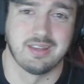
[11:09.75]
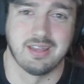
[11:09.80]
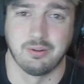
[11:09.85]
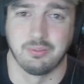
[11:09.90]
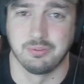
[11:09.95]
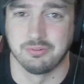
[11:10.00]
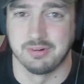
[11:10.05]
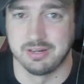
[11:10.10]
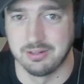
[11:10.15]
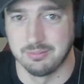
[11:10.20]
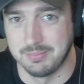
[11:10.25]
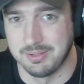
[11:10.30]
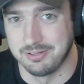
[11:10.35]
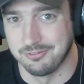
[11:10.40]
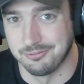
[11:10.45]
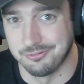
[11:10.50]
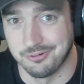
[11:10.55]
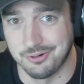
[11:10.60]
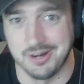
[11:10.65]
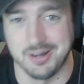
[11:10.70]
I would
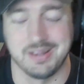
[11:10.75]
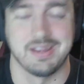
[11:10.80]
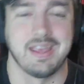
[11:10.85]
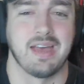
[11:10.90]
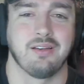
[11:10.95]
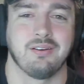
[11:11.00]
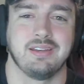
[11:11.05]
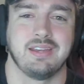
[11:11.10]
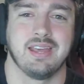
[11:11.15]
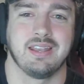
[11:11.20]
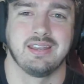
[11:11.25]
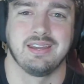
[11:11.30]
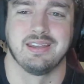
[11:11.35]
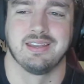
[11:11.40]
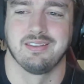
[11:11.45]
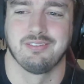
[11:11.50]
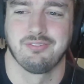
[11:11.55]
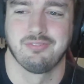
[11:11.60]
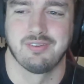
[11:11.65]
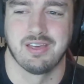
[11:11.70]
recommend running out and getting it
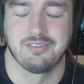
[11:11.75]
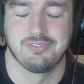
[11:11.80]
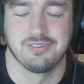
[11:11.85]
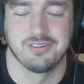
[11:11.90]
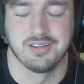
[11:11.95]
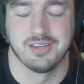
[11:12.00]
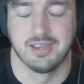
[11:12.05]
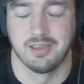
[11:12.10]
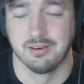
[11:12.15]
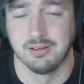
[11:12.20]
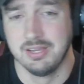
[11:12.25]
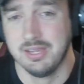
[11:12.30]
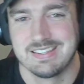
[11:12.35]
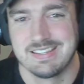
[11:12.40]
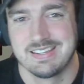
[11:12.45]
as fast as you can.